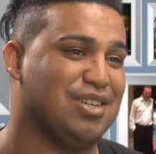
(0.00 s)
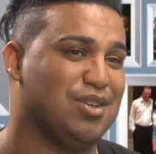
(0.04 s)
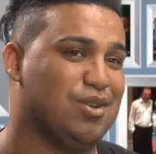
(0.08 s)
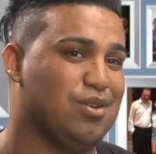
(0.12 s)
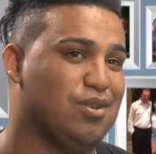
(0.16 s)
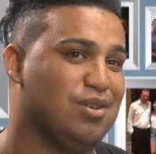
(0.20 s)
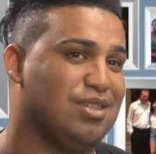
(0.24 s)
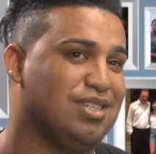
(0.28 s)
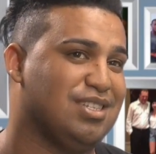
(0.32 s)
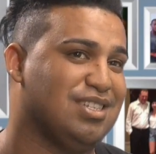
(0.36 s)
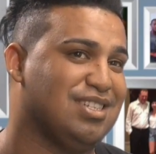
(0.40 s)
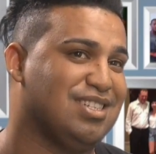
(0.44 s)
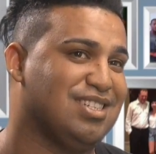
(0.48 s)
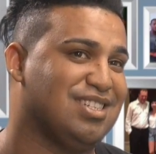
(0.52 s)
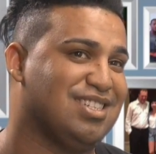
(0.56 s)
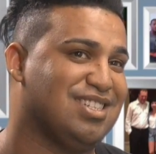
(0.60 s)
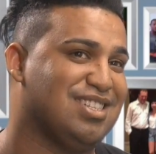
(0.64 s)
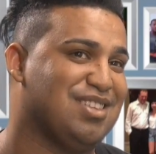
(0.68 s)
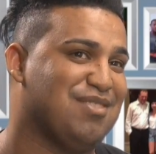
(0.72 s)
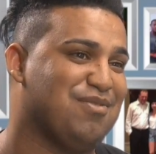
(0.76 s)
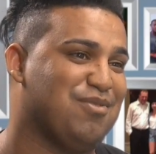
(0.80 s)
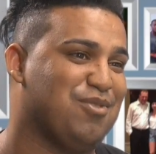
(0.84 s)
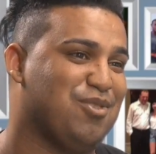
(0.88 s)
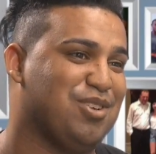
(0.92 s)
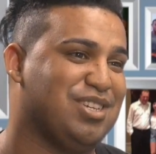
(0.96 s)
Because
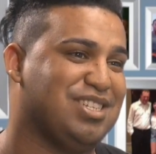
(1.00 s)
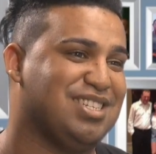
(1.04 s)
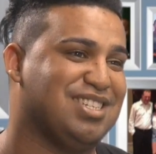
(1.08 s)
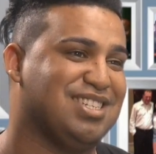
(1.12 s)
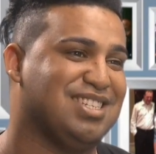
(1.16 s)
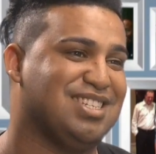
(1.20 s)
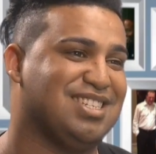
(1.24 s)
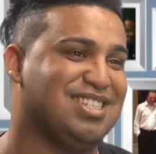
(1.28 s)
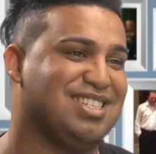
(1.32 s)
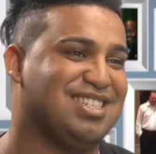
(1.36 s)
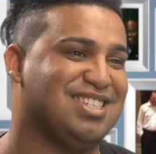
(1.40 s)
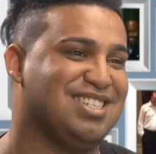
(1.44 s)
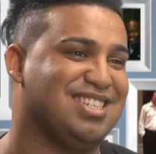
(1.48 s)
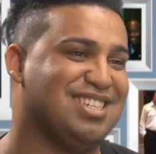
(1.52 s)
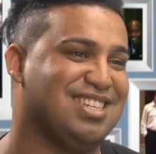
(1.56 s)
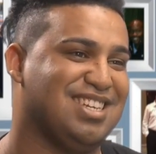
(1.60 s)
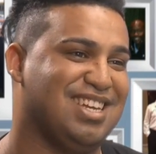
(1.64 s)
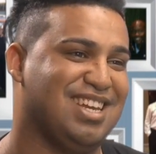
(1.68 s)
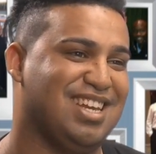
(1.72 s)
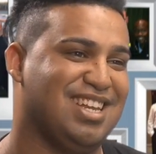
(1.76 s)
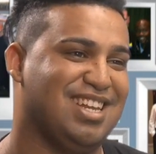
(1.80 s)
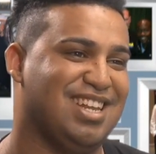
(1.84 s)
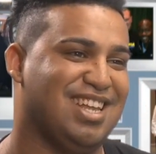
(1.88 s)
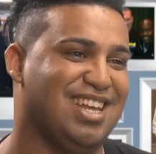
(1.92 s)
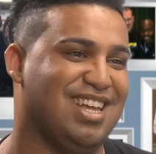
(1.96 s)
The Voice is
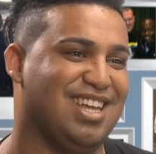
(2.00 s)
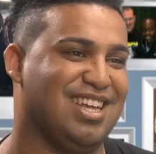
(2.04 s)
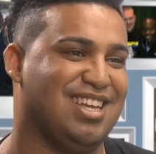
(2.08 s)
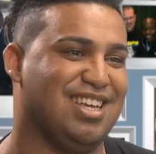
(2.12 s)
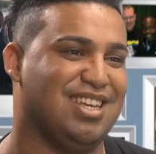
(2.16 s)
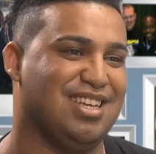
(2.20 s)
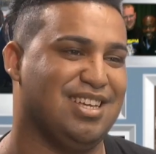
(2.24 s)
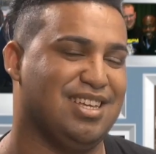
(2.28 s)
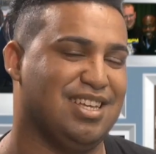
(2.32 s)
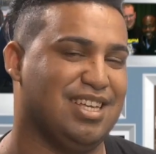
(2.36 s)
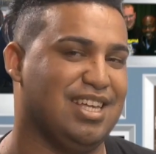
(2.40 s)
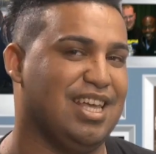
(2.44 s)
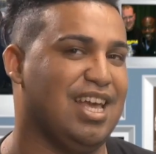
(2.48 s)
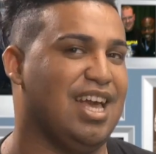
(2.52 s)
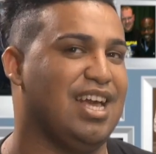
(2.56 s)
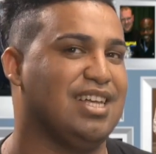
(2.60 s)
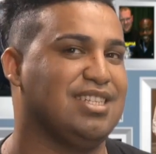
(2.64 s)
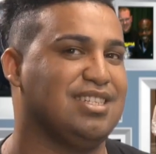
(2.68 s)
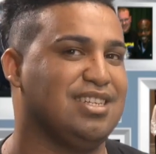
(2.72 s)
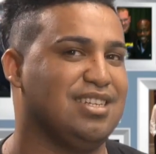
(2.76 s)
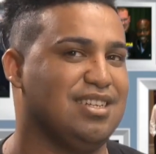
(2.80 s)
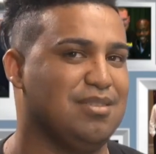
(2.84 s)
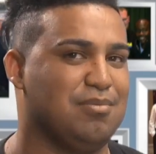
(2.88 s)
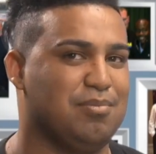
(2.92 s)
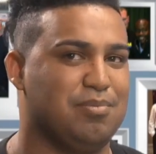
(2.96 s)

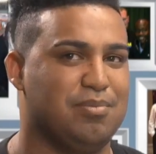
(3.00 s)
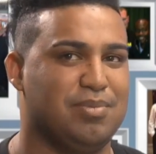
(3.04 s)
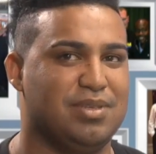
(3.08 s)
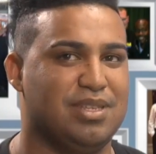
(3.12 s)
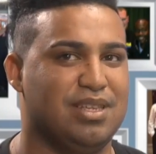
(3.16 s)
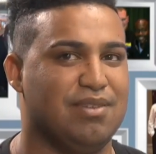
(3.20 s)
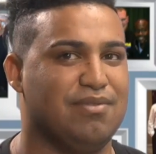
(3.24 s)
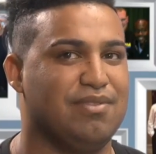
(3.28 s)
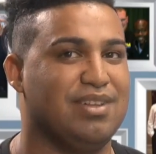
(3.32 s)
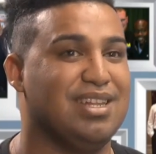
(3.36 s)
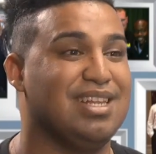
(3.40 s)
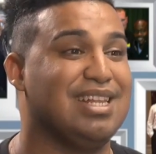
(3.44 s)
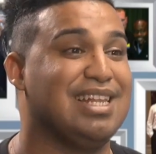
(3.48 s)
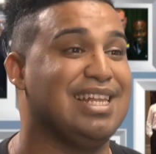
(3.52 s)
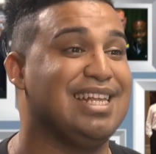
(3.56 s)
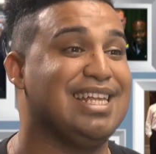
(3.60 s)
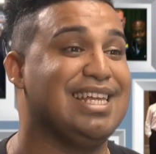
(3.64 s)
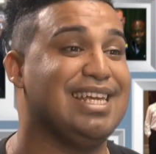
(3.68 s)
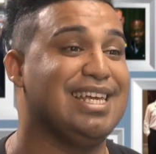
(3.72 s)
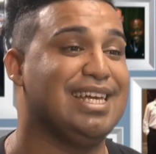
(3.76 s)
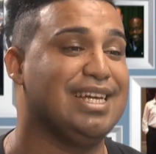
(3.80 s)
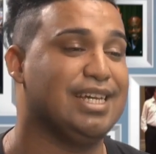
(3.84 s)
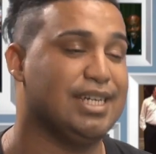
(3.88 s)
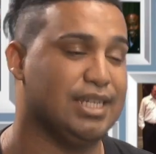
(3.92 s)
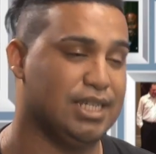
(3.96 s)
it's in a different
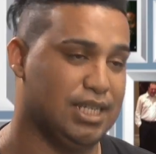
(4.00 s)
league.